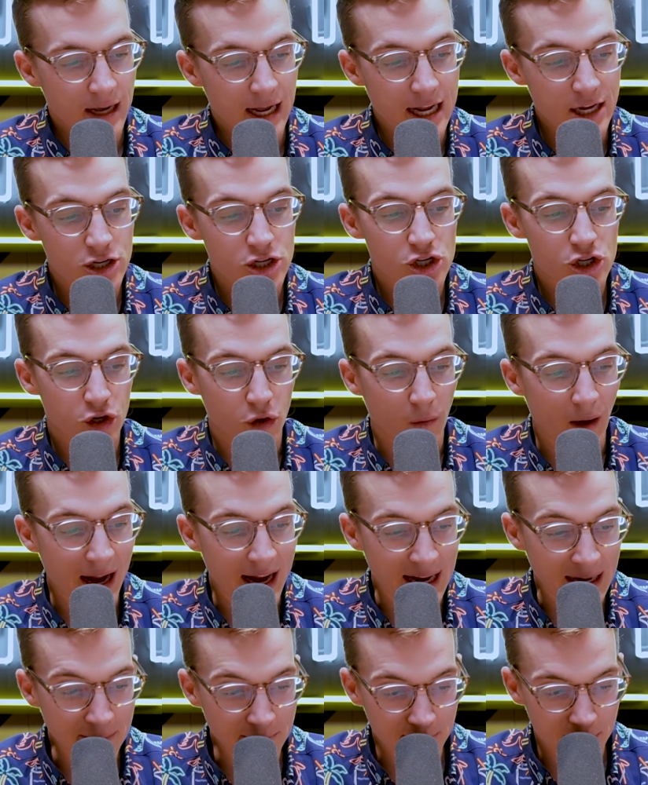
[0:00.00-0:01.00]
Each
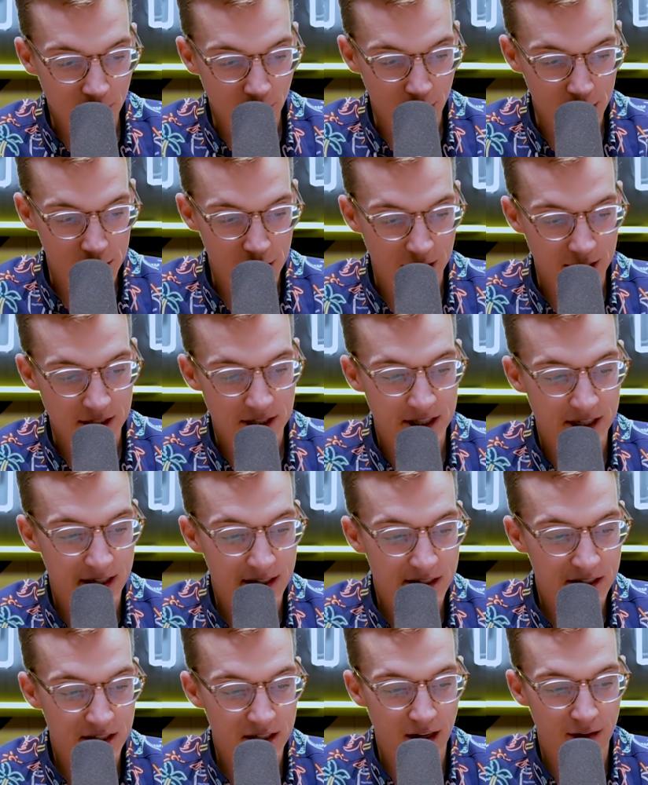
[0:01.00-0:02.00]
train, which
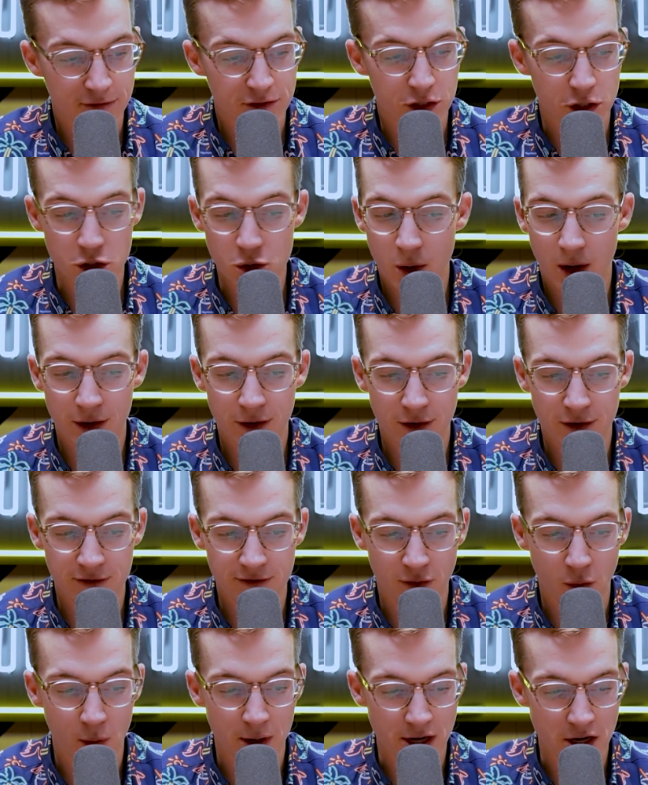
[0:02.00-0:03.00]
consists of
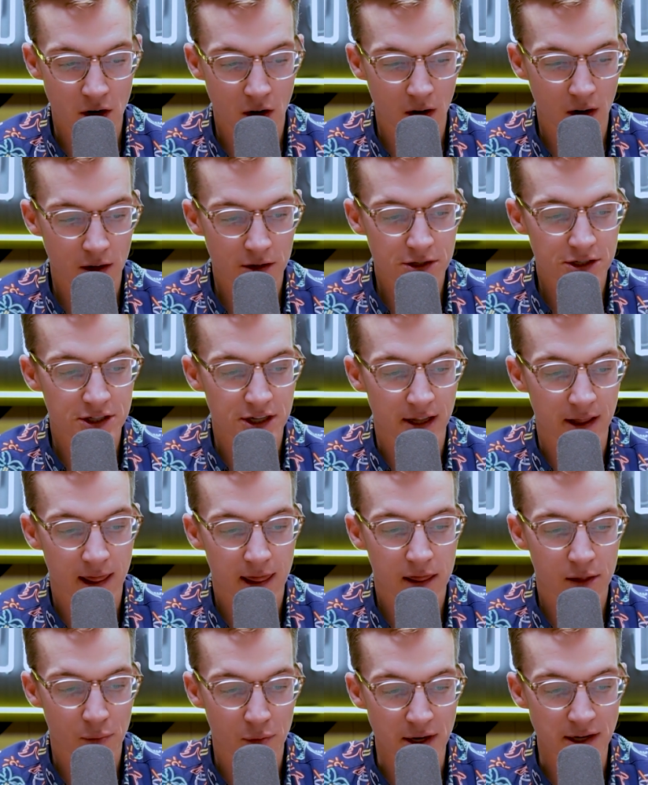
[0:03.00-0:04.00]
240 cars and
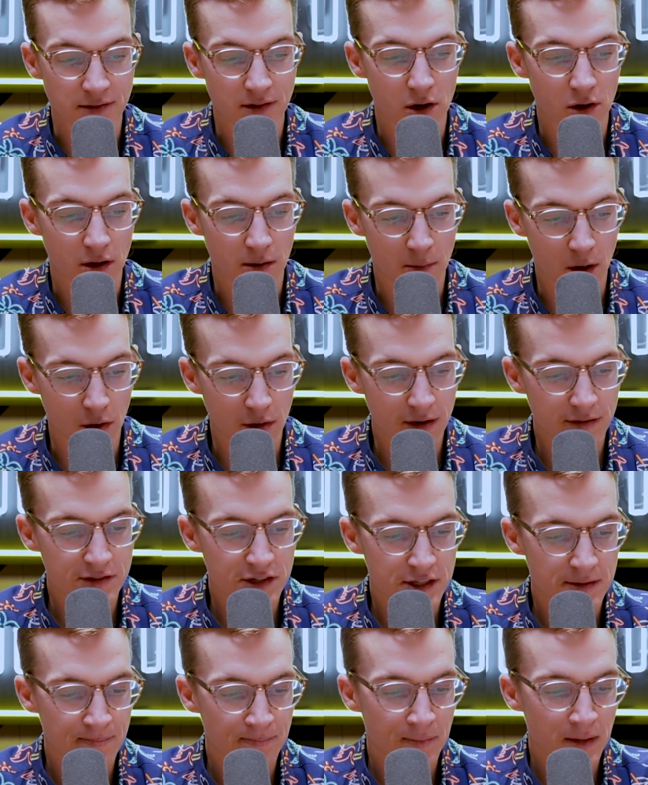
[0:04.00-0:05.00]
3
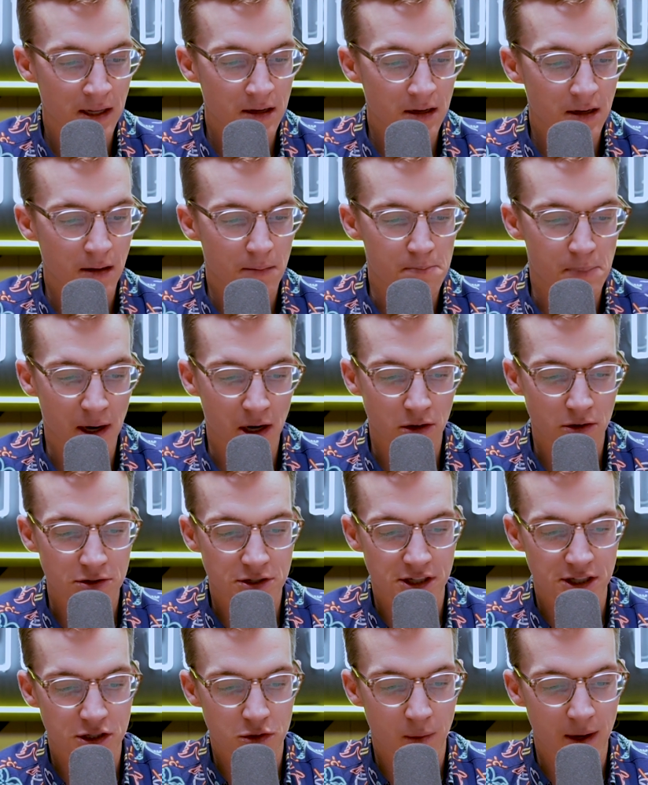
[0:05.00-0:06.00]
locomotives,
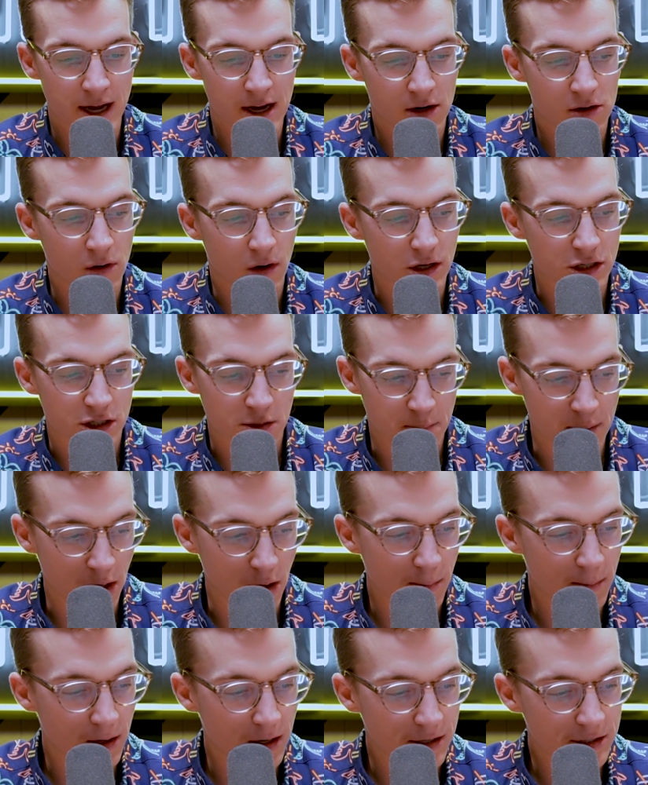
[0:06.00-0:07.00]
barrels its way across the
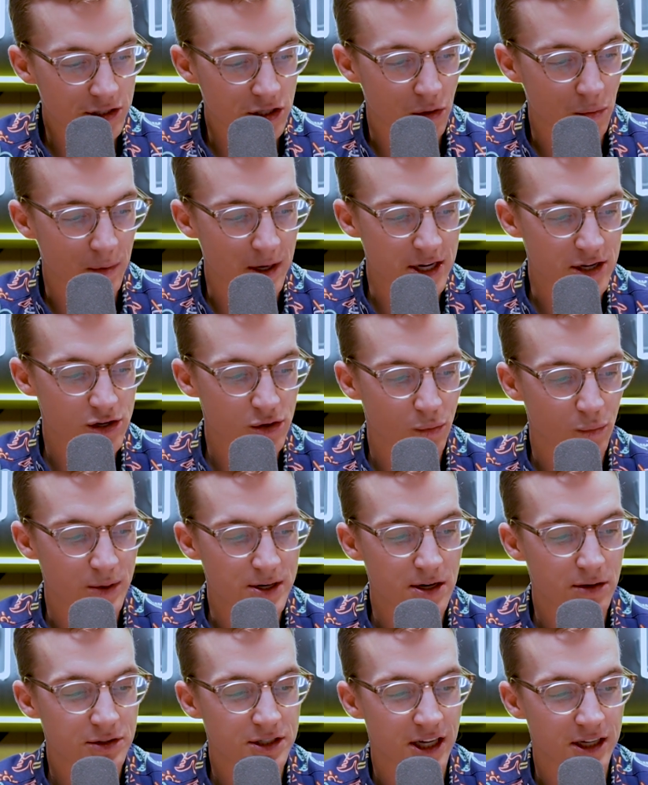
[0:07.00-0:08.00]
Pilbara to reach
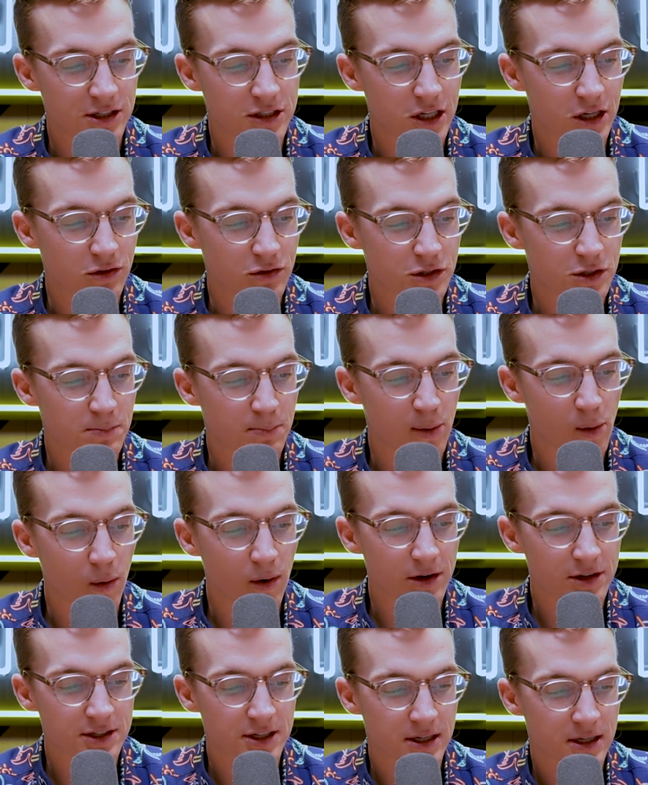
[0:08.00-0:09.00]
Rio Tinto's
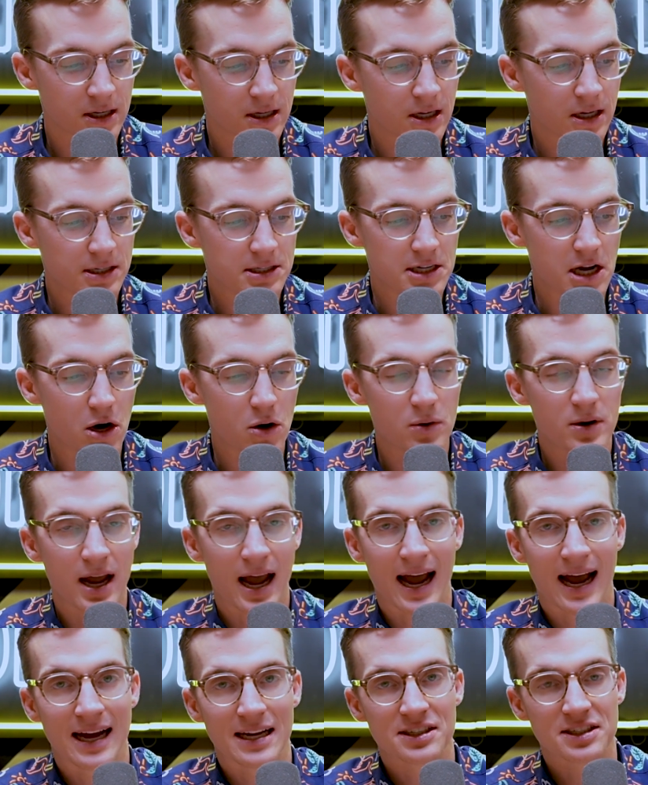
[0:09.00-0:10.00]
port, known
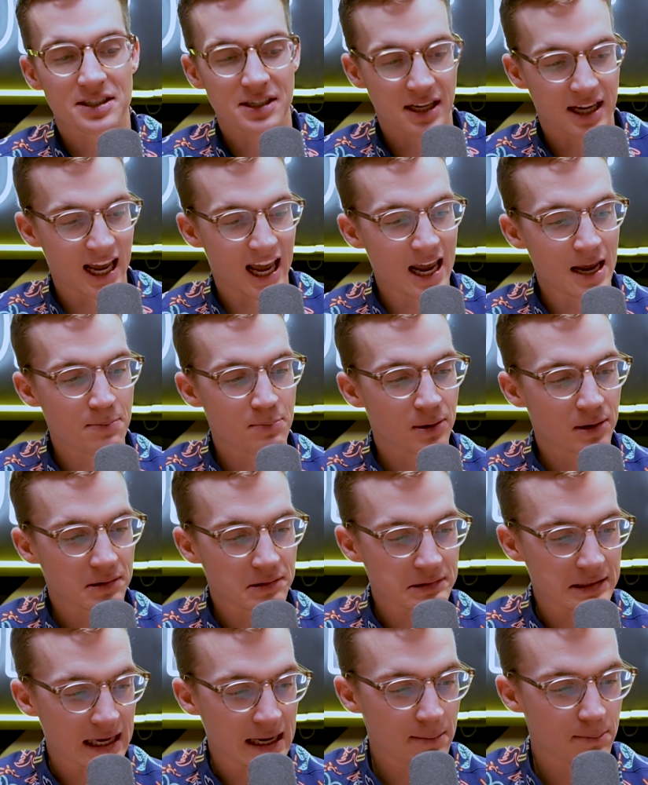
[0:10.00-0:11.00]
as Cape
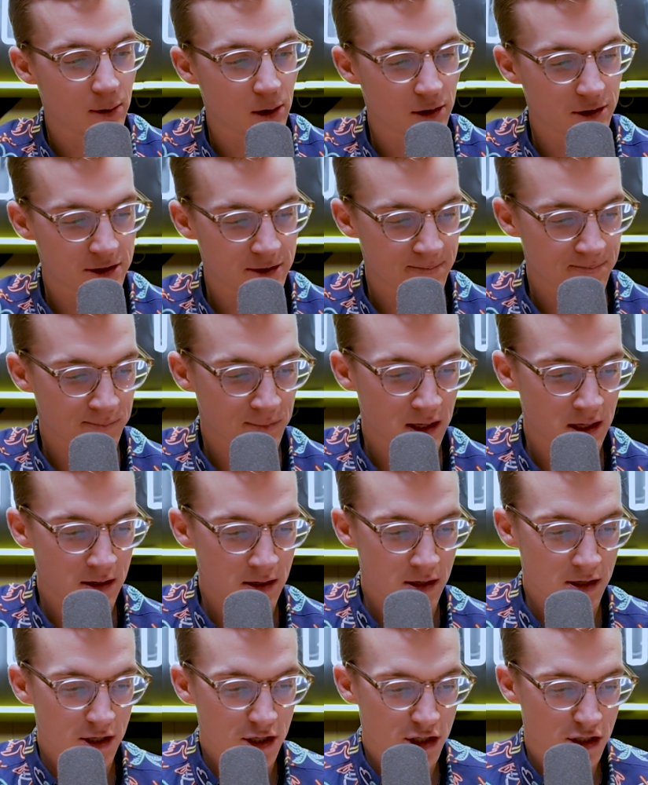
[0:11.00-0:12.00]
Lambert.
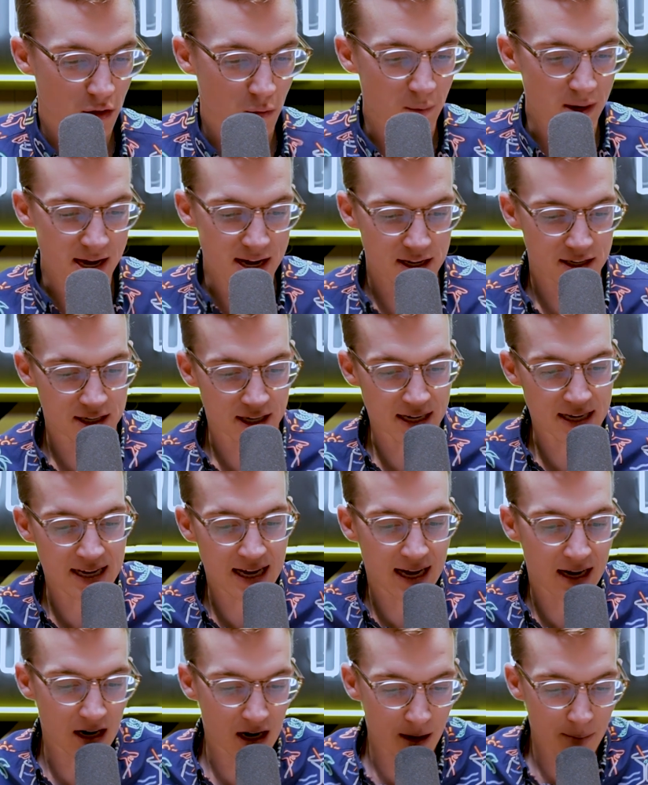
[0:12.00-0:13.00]
So we, to
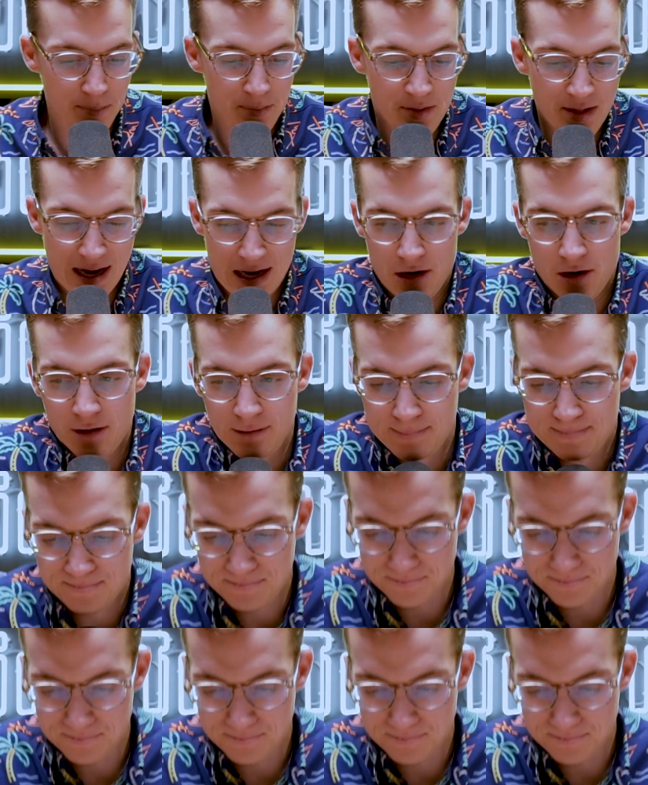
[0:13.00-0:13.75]
get up there,